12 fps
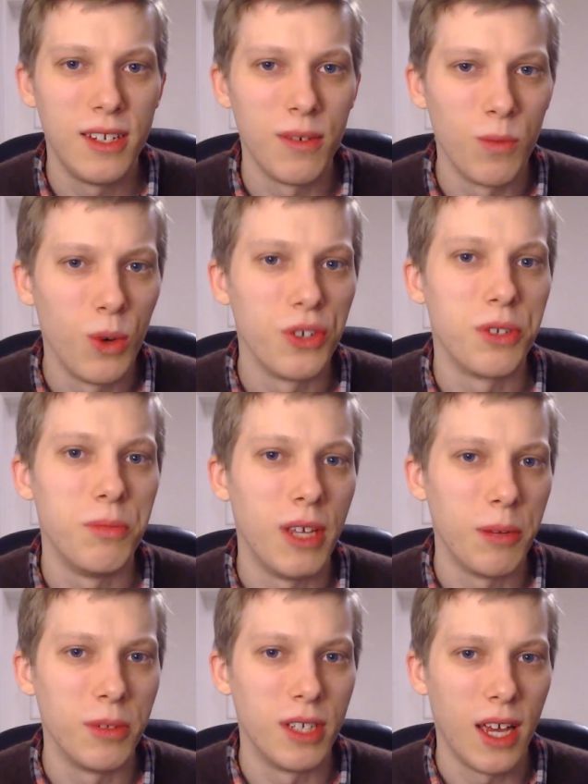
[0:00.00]
didn't want to be
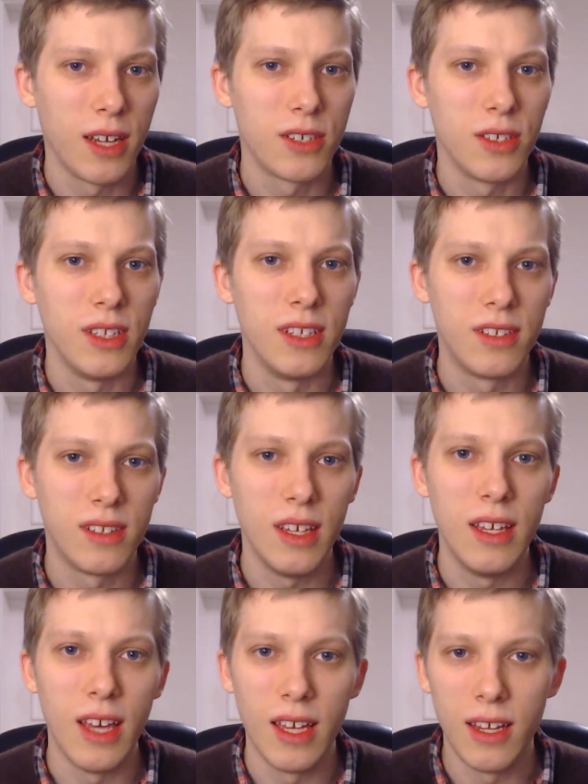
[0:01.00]
able to actually
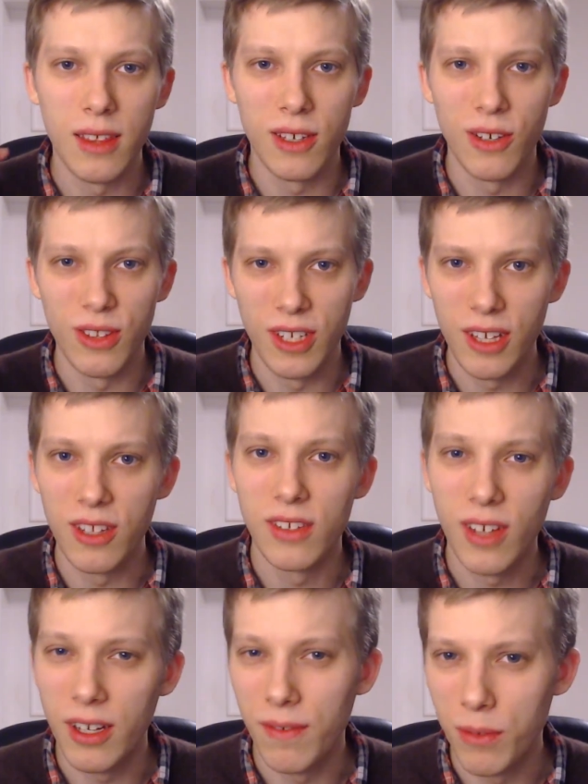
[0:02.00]
see anything on the other
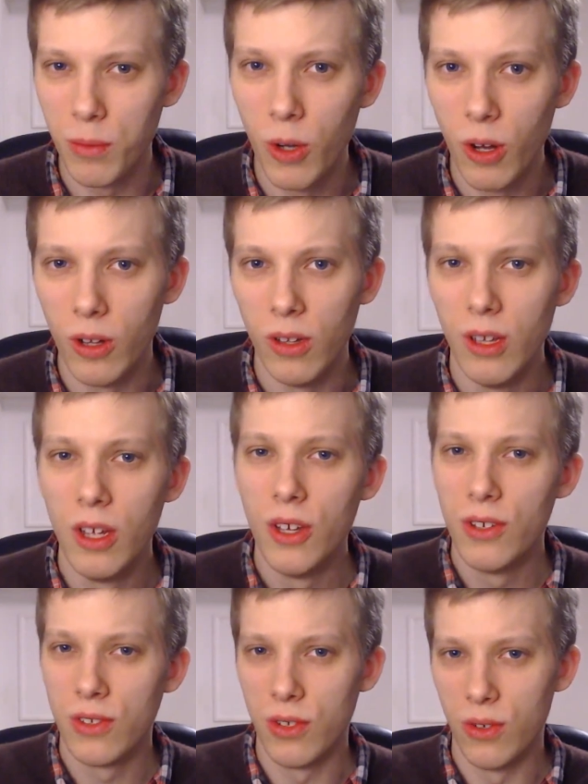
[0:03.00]
side of the wall,
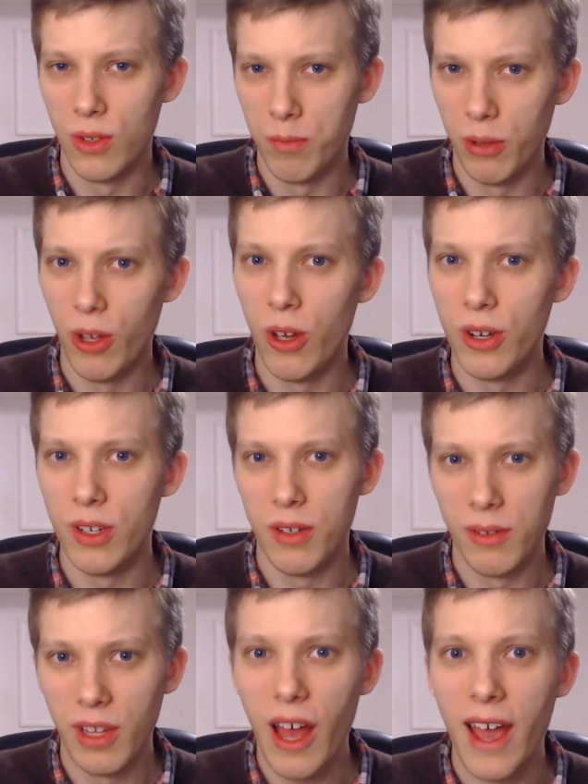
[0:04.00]
so the blurred
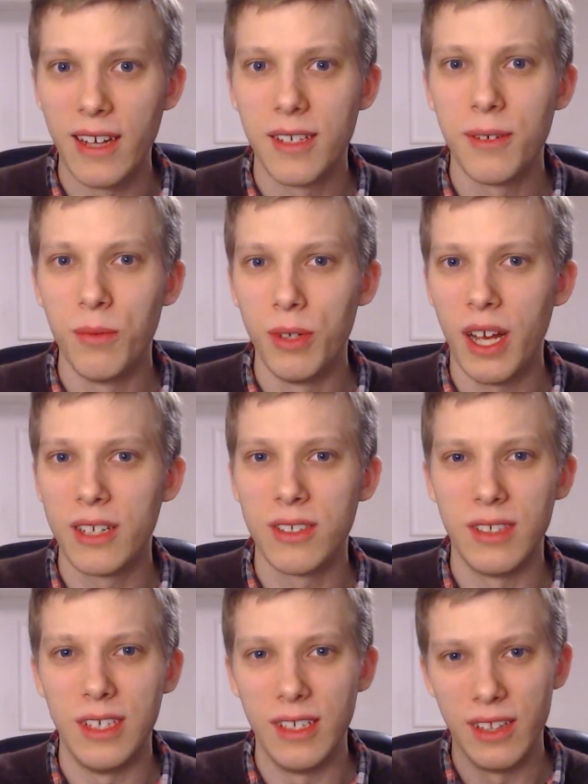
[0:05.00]
light would
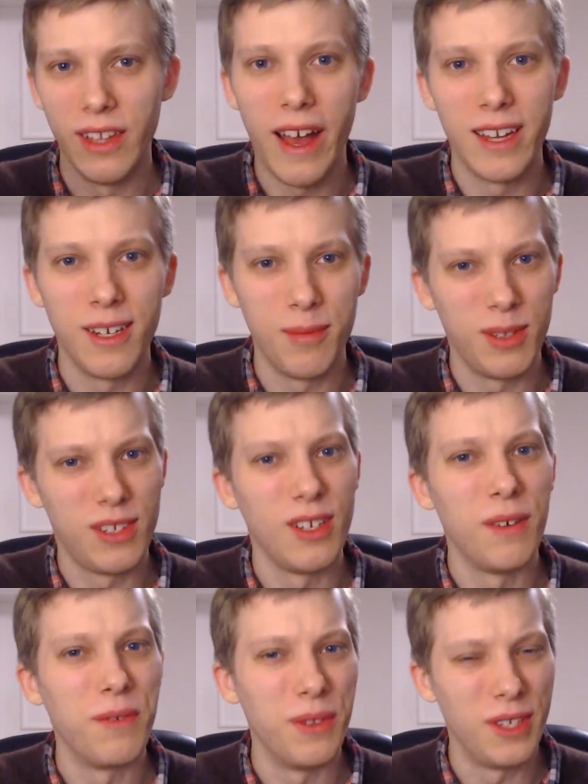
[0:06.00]
actually light up the
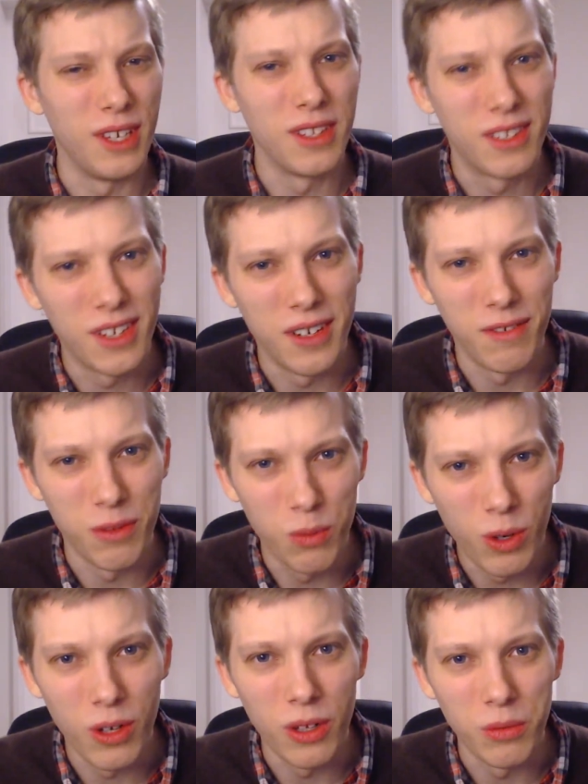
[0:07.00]
stuff on the other side of the
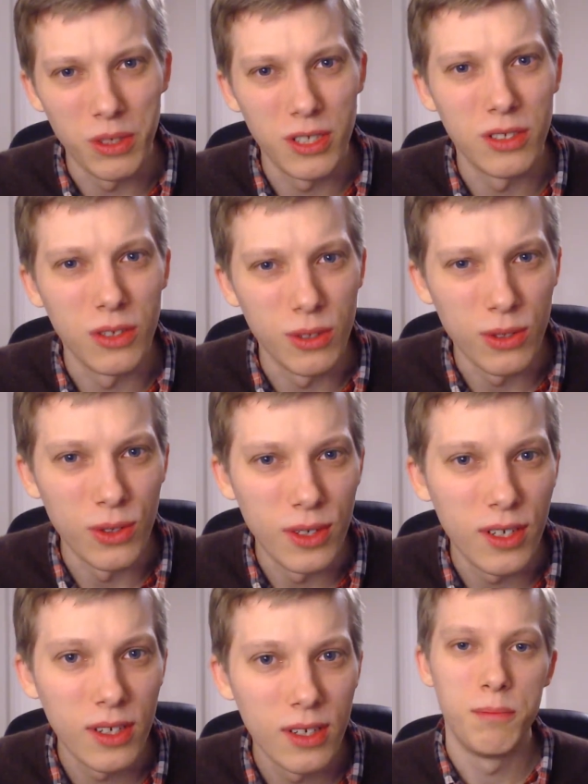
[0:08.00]
wall, which is no good.
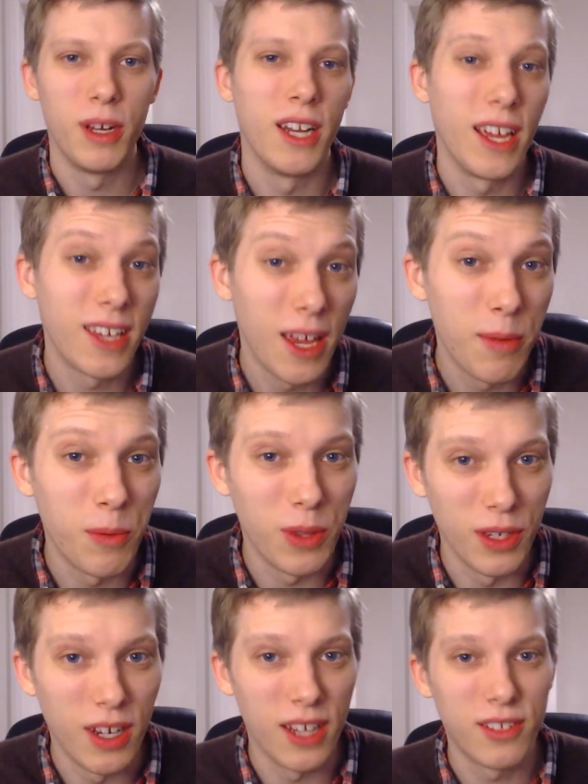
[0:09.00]
But I came up with
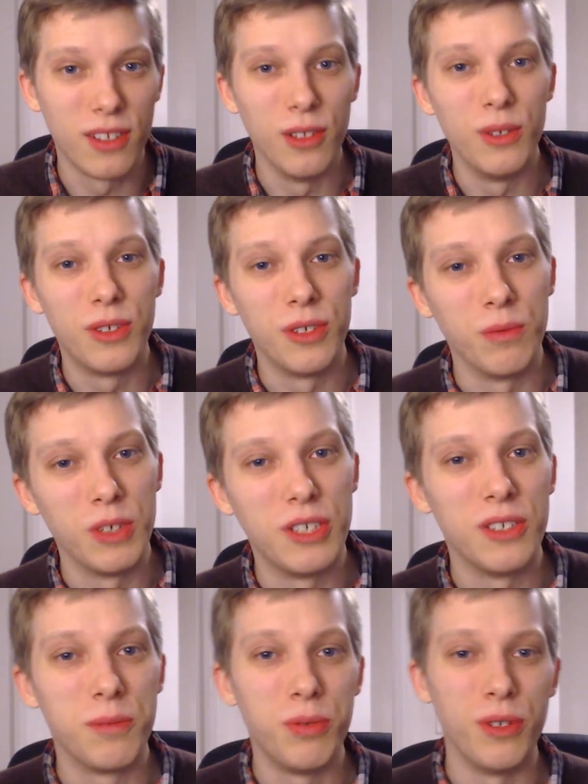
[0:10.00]
a nice solution, which
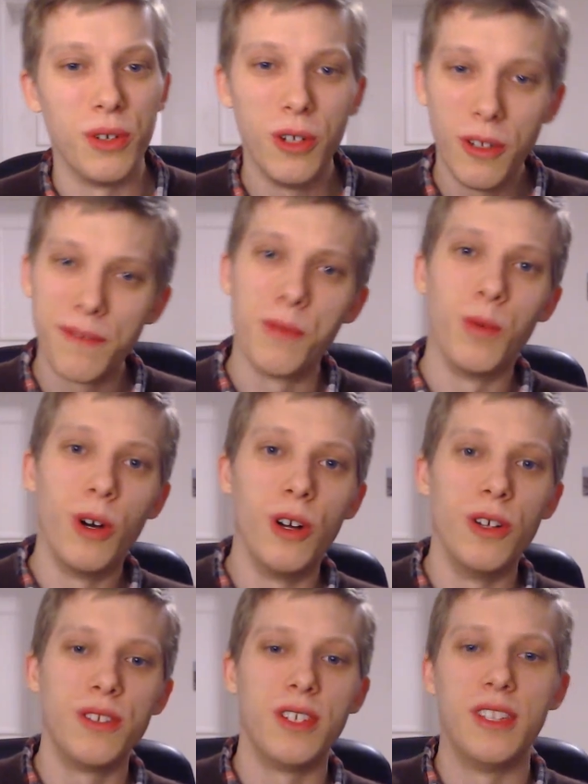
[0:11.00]
is to put all of the
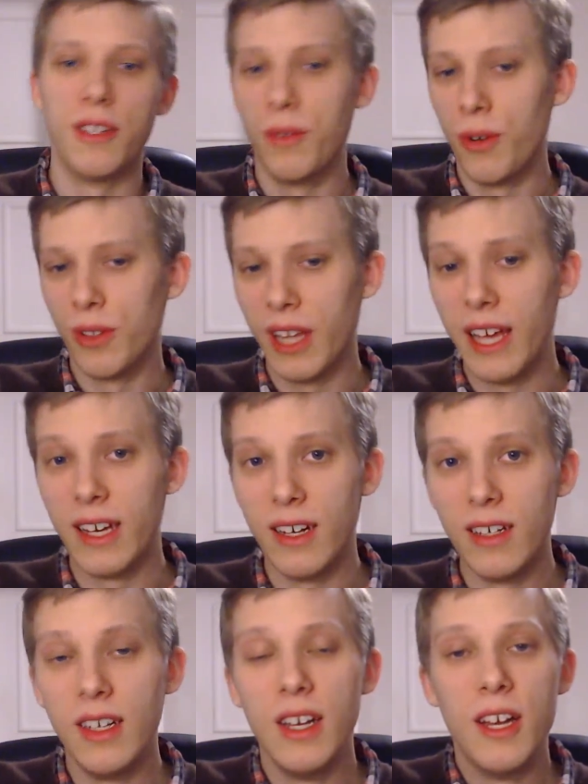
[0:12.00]
walls in their own
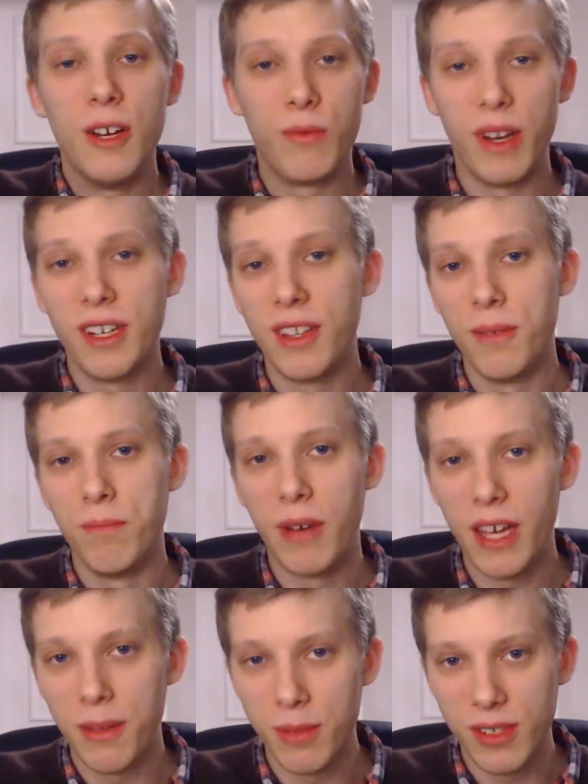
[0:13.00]
layer, render them
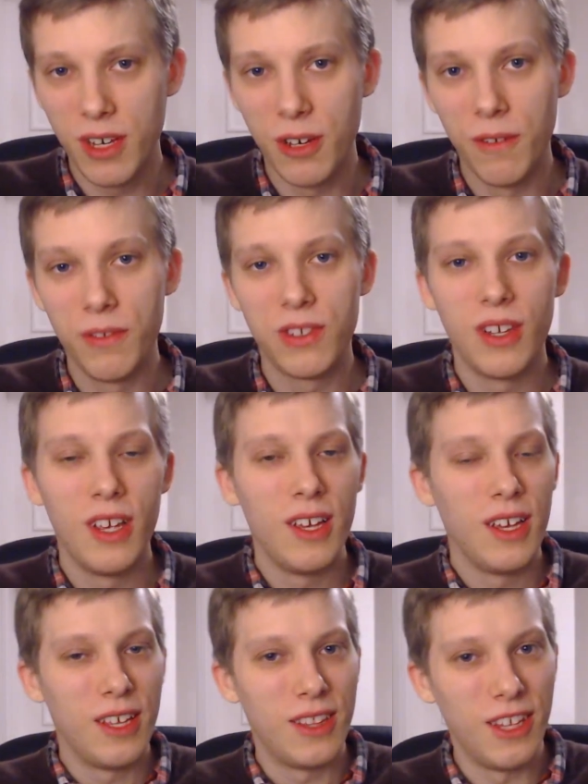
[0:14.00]
by themselves,
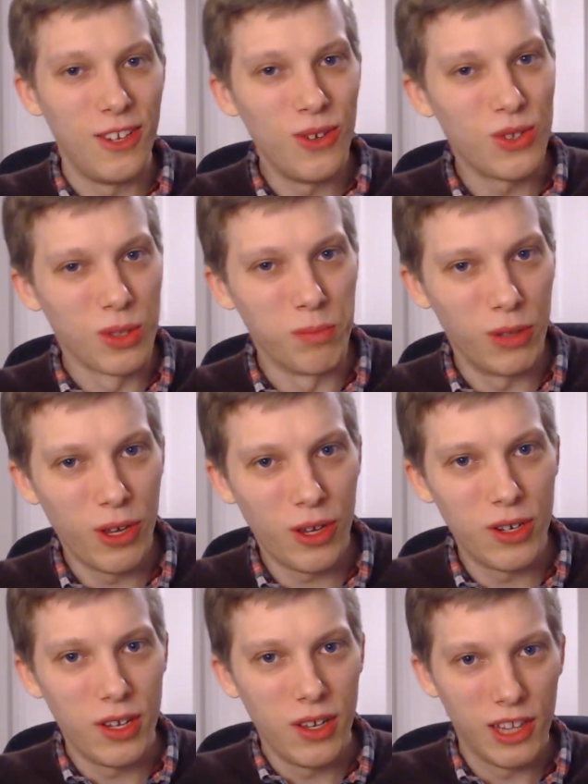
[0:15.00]
then use the
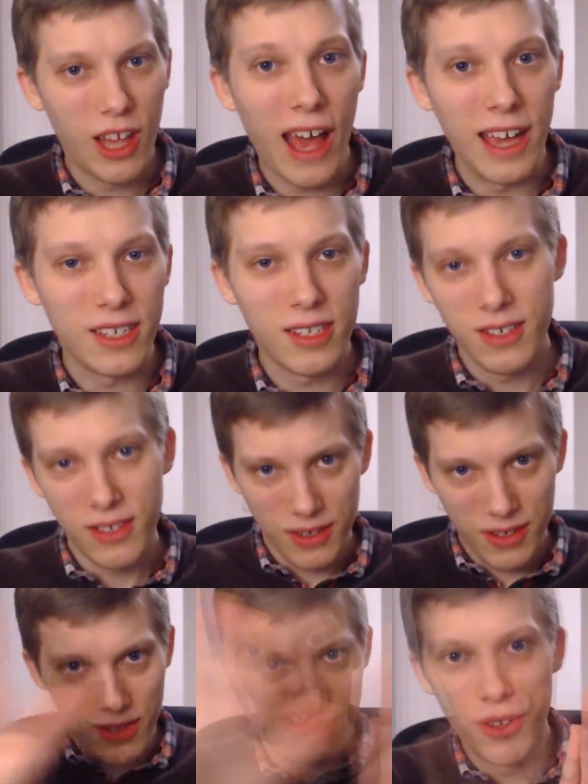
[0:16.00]
blurred light on the
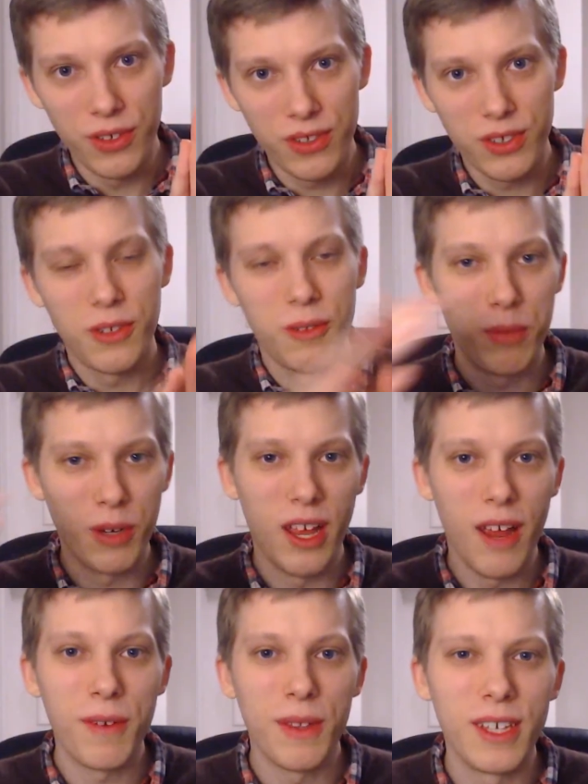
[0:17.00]
walls, but
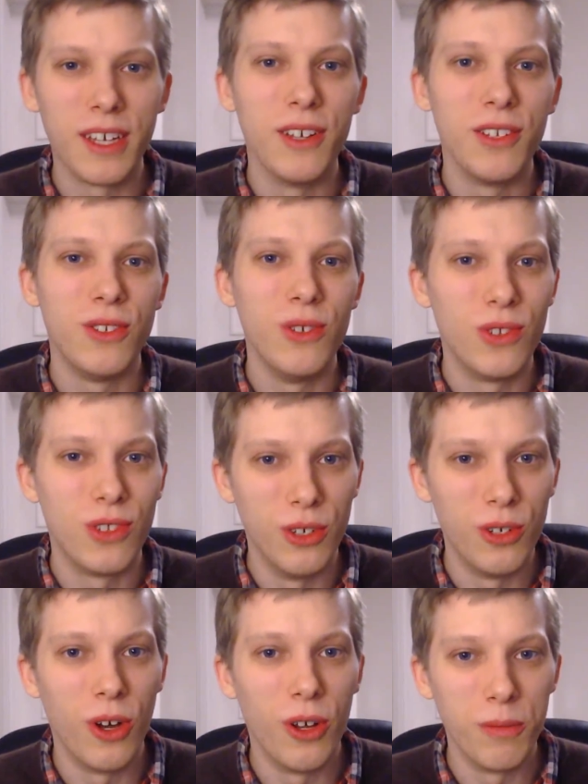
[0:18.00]
everything else use the
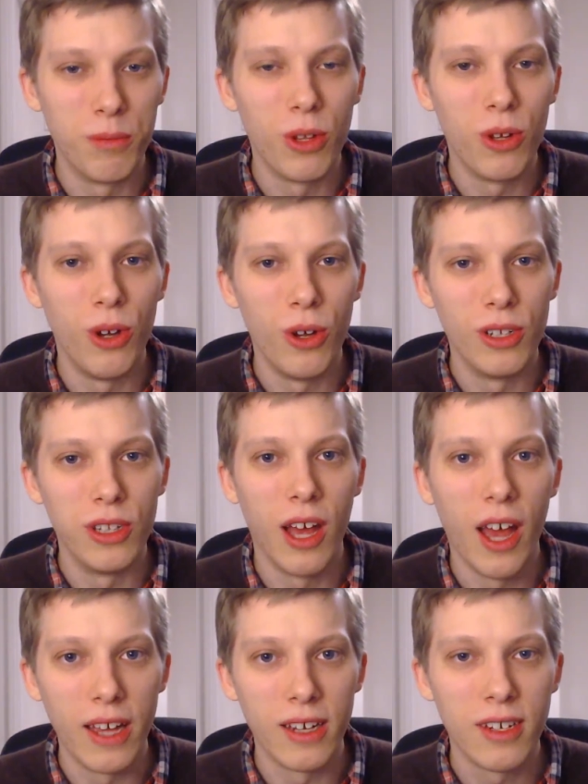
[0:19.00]
non-blurred
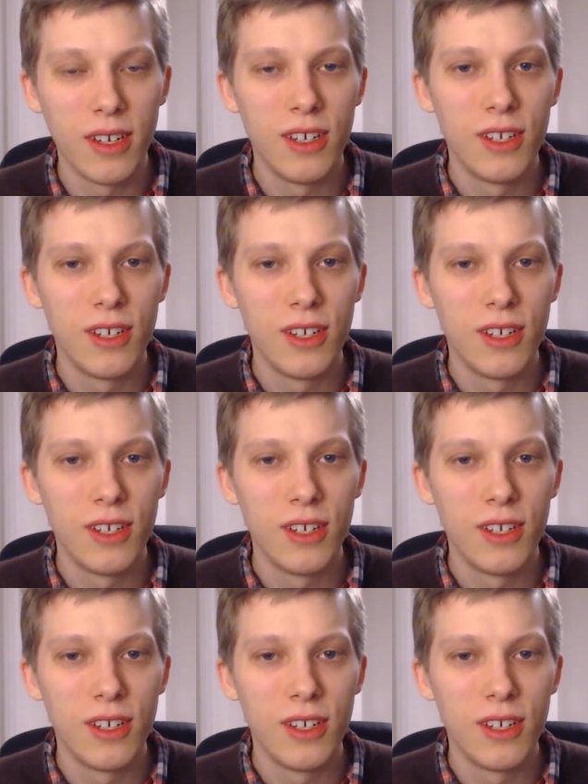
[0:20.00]
light.